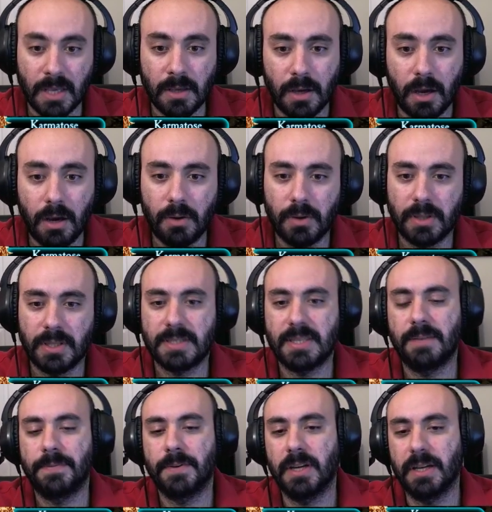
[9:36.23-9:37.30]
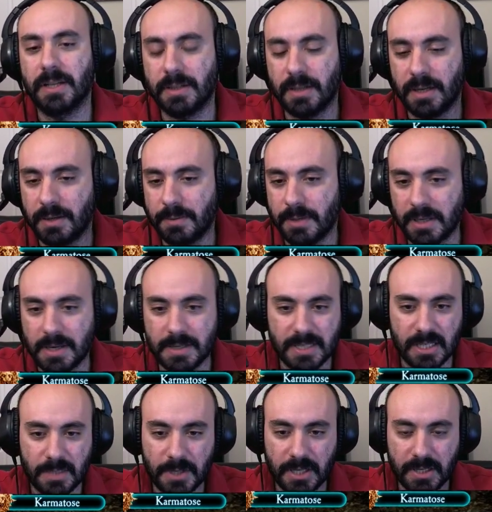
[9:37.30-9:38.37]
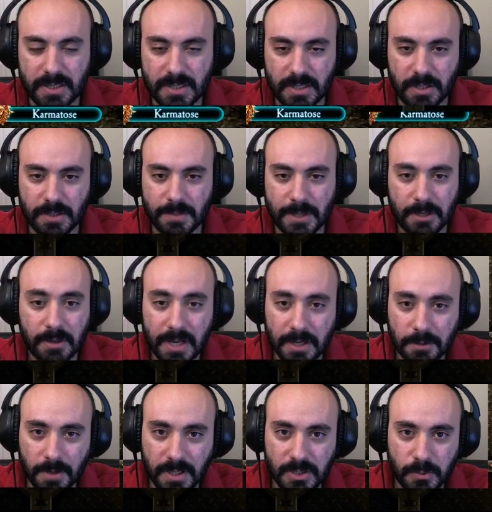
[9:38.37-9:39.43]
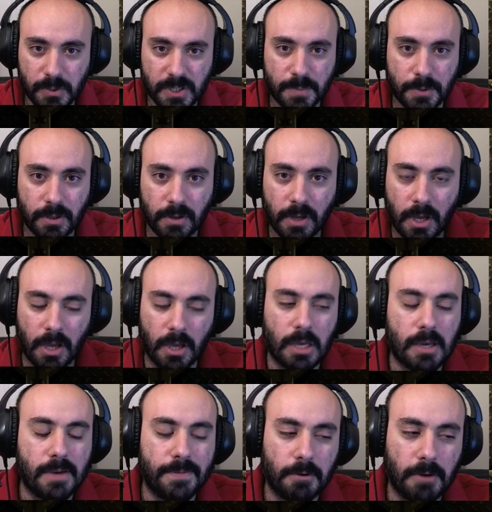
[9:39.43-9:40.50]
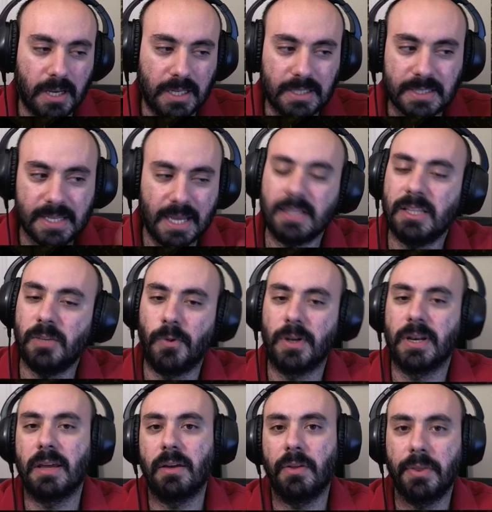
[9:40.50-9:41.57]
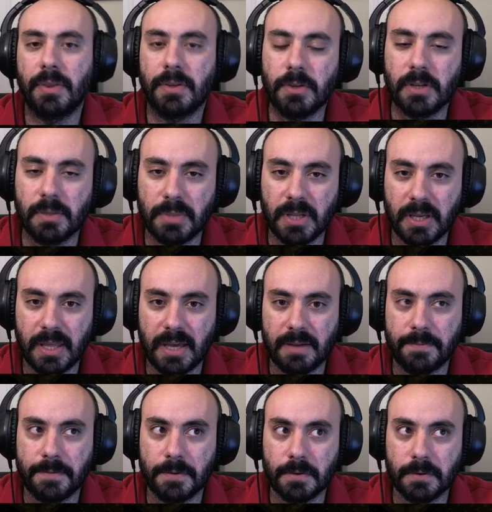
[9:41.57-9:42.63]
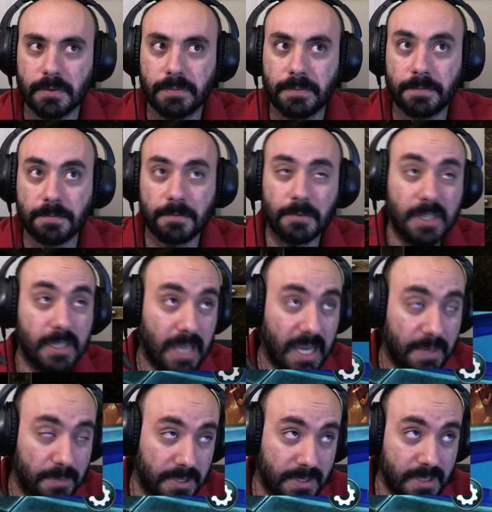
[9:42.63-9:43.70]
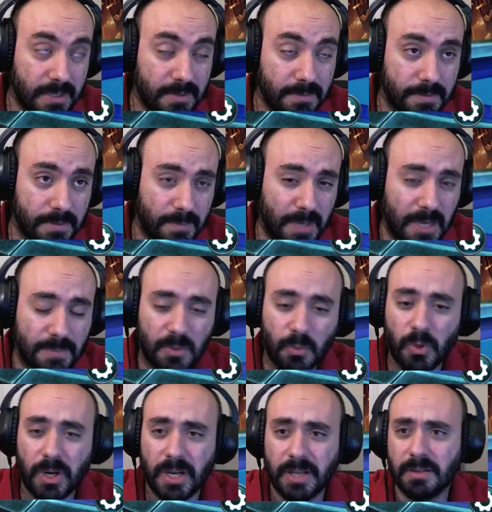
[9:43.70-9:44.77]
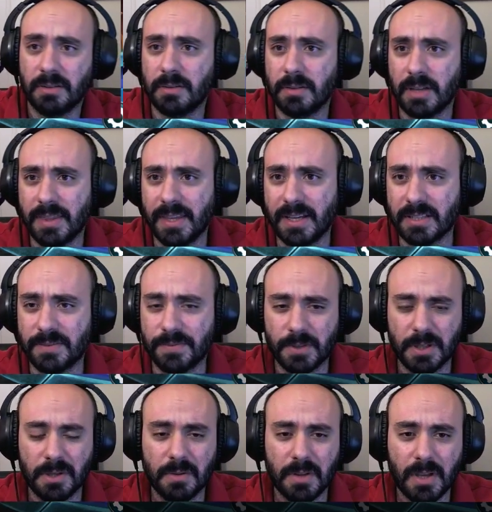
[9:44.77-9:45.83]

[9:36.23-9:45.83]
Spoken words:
Oh, and let's not forget, in case anybody doesn't know about Angron's Whisper, if you're at exactly 1 health, you can play that for free, I believe. It might be 1. I think it's free.